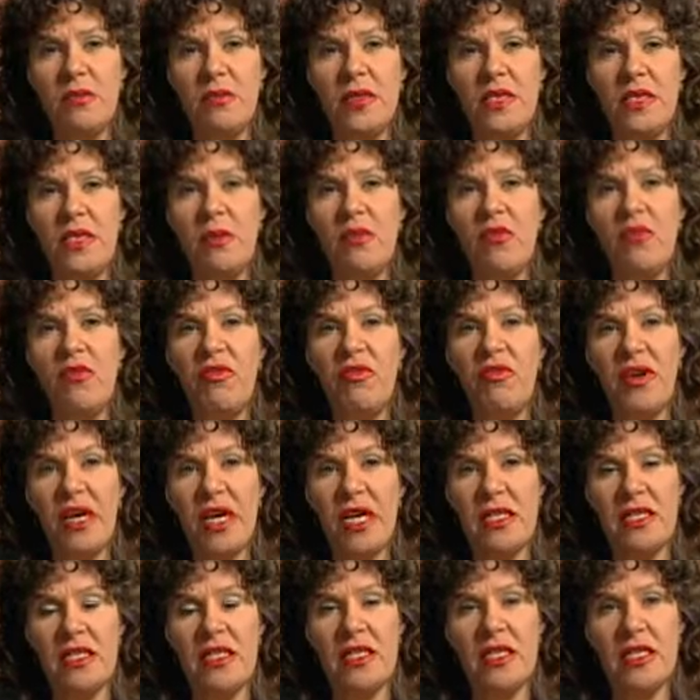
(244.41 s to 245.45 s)
seem
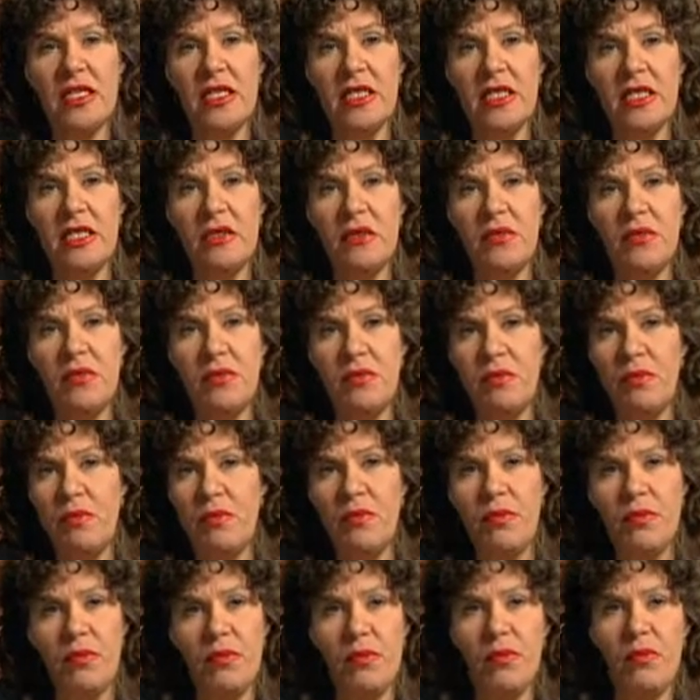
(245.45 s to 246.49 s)
fascinated
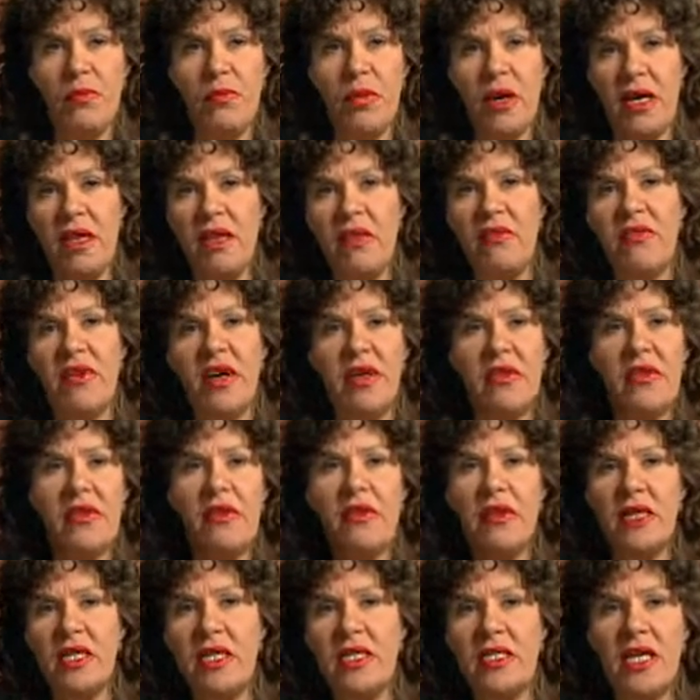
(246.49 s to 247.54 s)
by the fact that
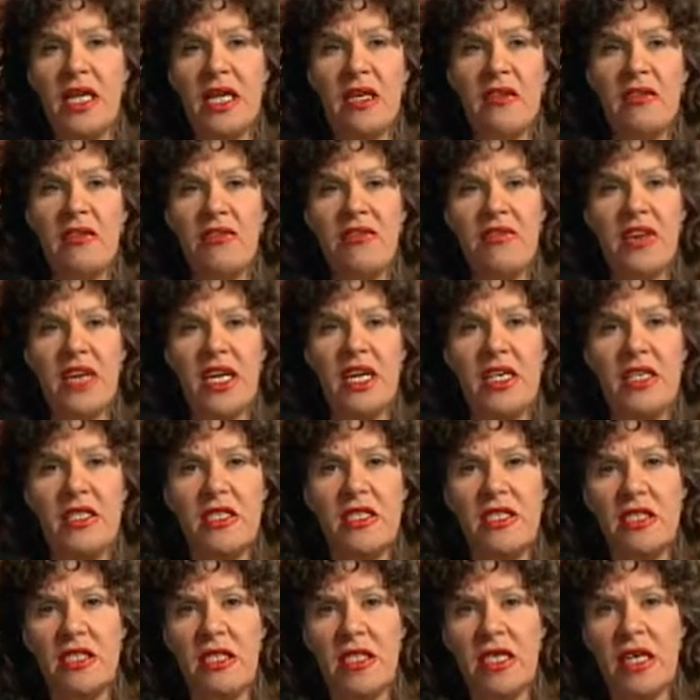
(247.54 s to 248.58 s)
you can take a
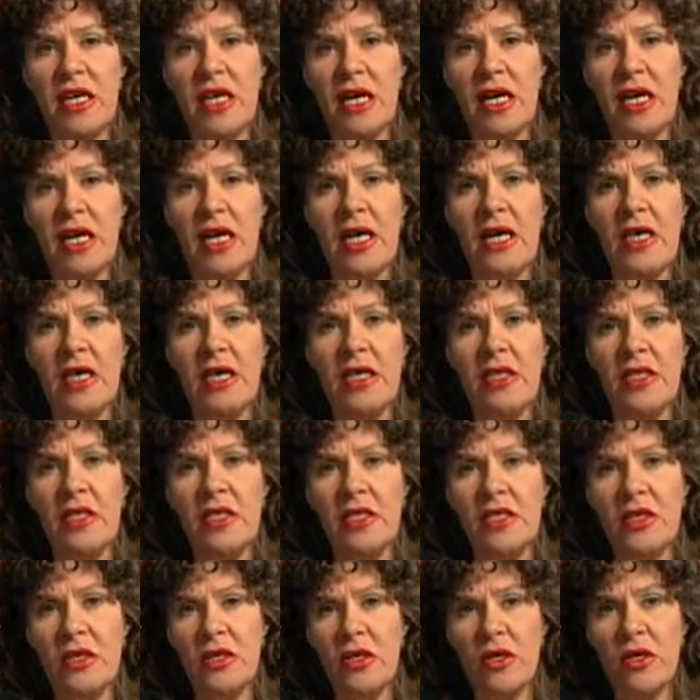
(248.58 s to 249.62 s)
face and a head and
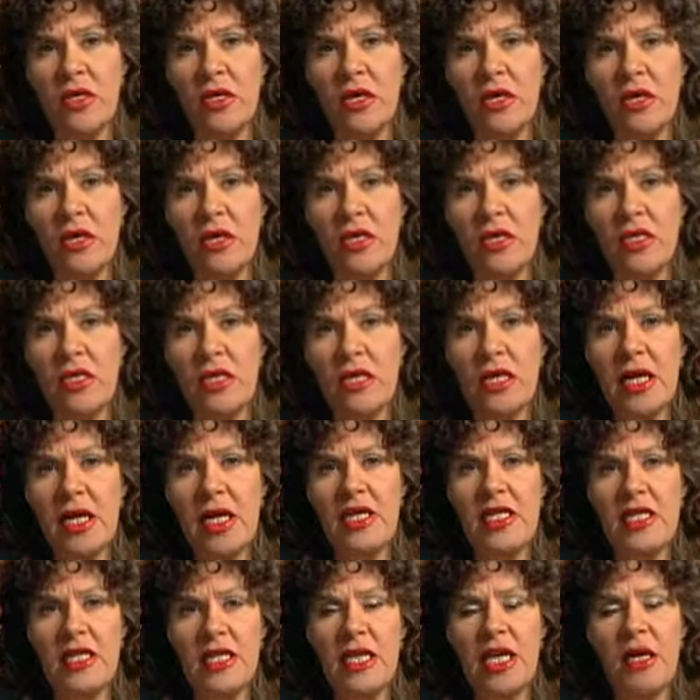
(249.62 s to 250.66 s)
just
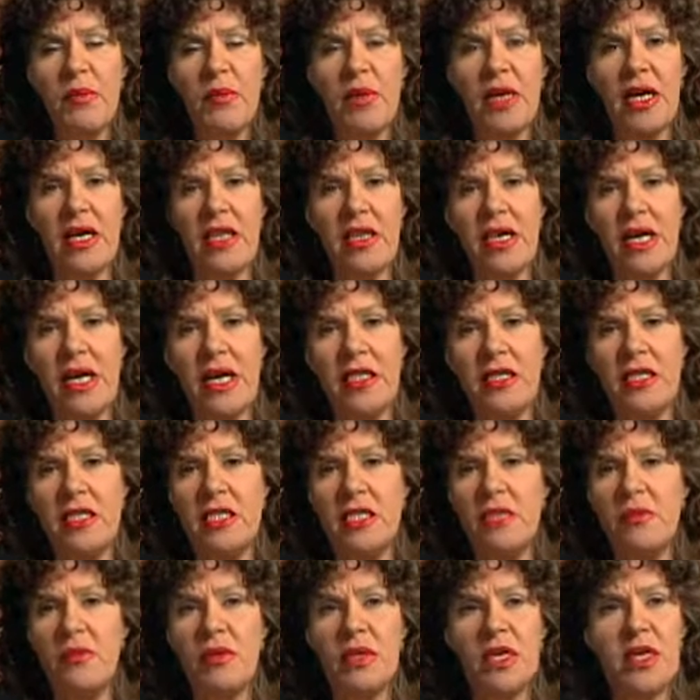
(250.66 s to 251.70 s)
slice it up like that and
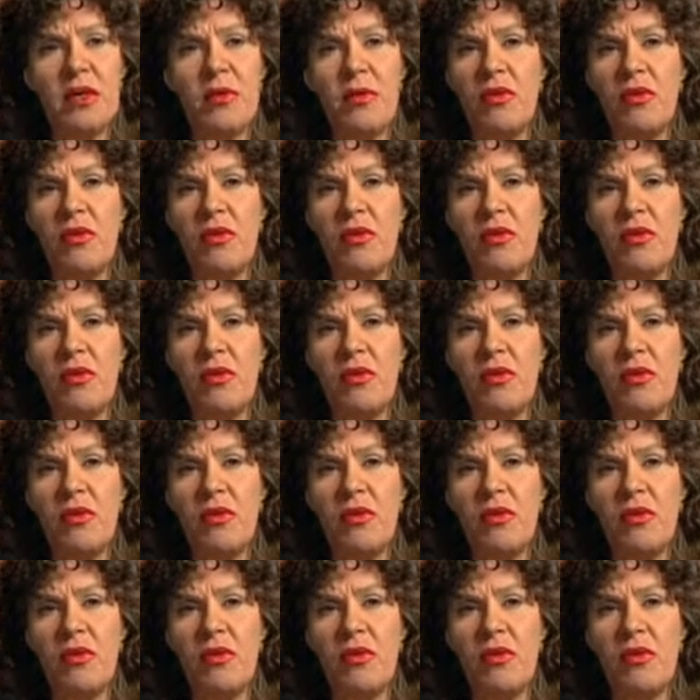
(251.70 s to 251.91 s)
display